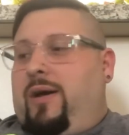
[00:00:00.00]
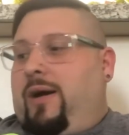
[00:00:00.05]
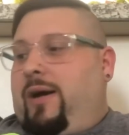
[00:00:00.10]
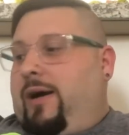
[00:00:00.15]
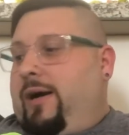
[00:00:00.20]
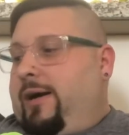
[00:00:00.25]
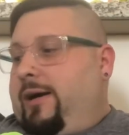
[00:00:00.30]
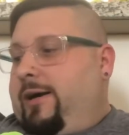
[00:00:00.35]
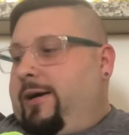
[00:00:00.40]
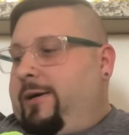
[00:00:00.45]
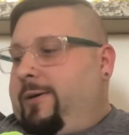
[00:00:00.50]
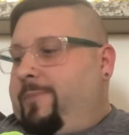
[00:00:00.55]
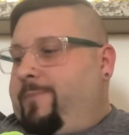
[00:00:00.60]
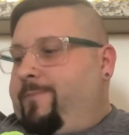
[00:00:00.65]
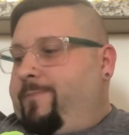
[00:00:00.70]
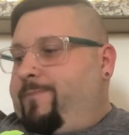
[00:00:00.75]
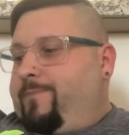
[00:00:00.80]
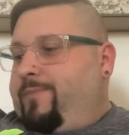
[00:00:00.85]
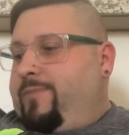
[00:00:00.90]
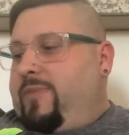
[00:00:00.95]
I
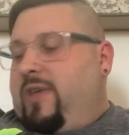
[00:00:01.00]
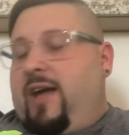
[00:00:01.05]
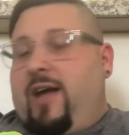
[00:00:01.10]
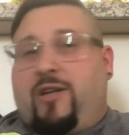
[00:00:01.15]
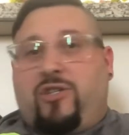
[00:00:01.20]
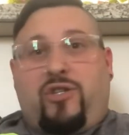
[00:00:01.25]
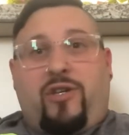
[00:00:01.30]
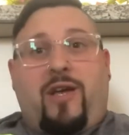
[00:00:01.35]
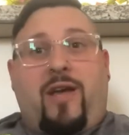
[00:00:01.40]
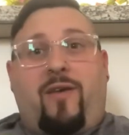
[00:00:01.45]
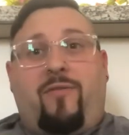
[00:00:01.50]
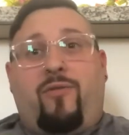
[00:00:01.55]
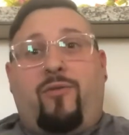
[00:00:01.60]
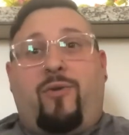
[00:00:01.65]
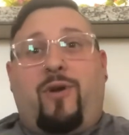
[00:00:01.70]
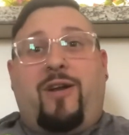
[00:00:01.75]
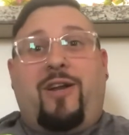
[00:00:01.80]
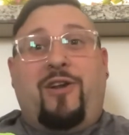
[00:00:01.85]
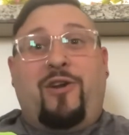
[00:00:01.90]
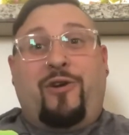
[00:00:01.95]
actually have it
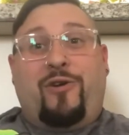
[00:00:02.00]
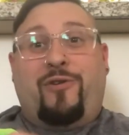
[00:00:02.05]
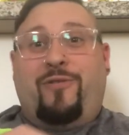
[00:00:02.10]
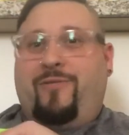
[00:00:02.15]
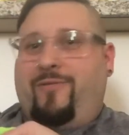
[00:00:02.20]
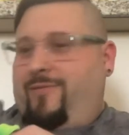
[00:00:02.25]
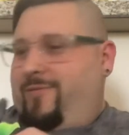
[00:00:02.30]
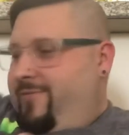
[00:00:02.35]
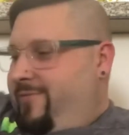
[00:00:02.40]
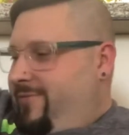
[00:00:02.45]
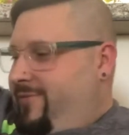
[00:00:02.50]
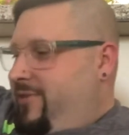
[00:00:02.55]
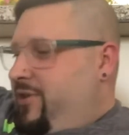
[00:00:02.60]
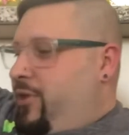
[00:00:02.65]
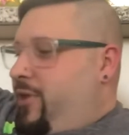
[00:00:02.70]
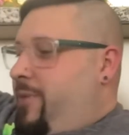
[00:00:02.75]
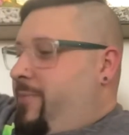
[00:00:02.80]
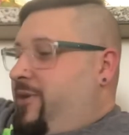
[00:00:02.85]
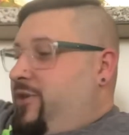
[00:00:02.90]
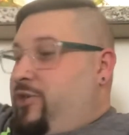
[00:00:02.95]
right here. So
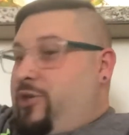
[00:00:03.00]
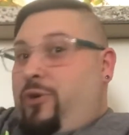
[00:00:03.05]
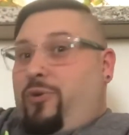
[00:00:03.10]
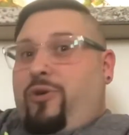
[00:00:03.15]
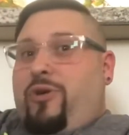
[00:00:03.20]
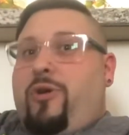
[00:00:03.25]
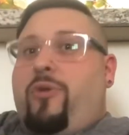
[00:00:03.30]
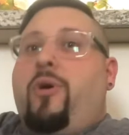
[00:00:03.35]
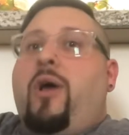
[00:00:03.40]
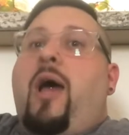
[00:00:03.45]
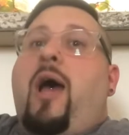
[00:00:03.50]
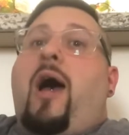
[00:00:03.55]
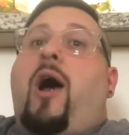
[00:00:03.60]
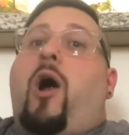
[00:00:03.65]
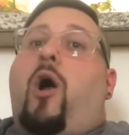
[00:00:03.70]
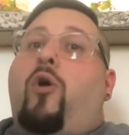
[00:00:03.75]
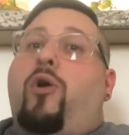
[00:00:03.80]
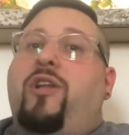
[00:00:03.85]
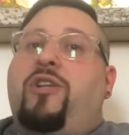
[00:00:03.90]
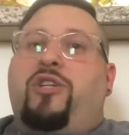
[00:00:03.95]
let me show you. I
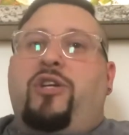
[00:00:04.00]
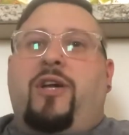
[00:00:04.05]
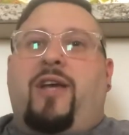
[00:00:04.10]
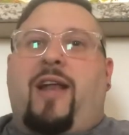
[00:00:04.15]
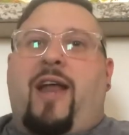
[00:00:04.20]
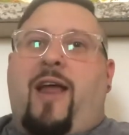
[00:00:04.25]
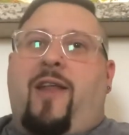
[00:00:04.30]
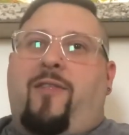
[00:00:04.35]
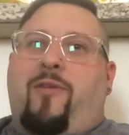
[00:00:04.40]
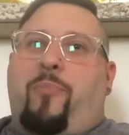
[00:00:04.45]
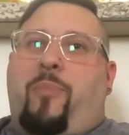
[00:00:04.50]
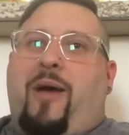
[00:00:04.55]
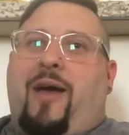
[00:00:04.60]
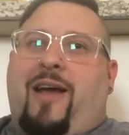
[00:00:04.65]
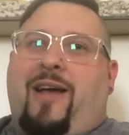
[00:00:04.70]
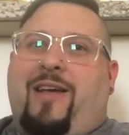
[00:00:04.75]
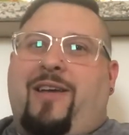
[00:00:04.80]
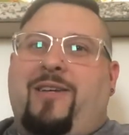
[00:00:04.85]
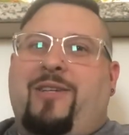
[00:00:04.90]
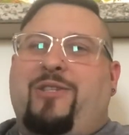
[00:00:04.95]
already took it out of the
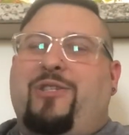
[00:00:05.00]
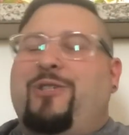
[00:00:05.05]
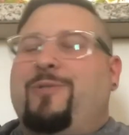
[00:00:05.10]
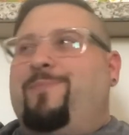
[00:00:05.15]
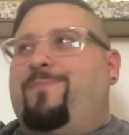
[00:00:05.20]
package